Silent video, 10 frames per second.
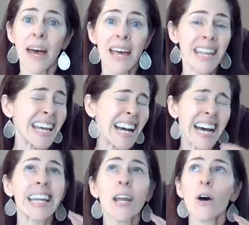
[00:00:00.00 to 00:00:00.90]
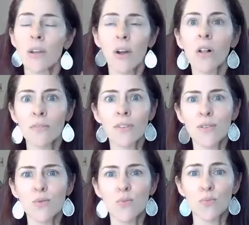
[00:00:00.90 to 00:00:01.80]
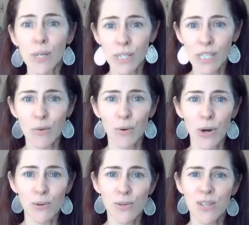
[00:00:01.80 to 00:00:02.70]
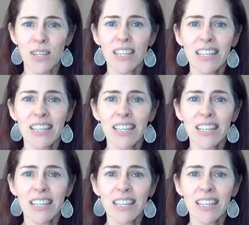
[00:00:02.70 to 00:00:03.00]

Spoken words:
And I know that all of this is really gross